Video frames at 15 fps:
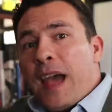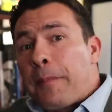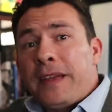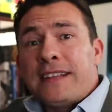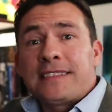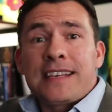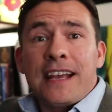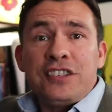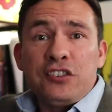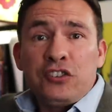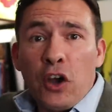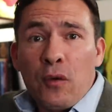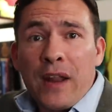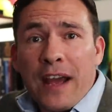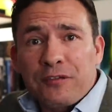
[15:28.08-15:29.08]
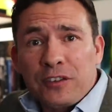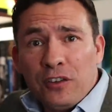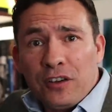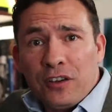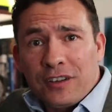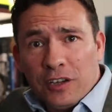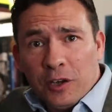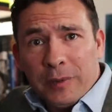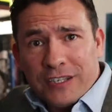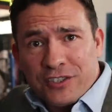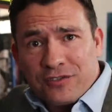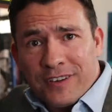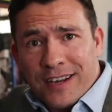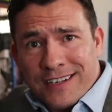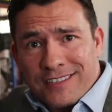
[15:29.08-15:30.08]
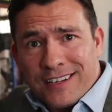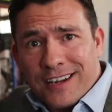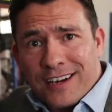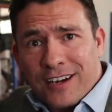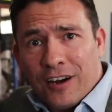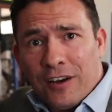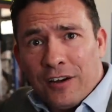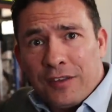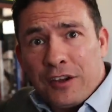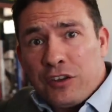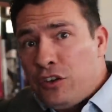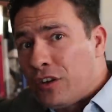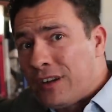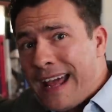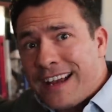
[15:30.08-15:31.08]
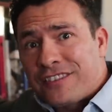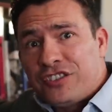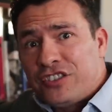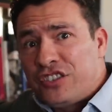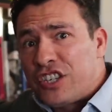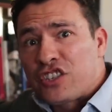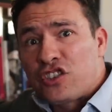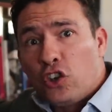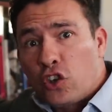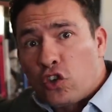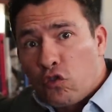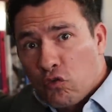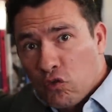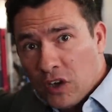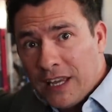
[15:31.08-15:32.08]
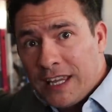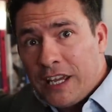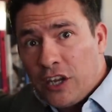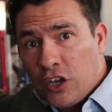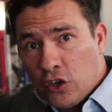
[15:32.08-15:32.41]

That being said, you don't have to look a little bit strange like Karl there. You could actually just look really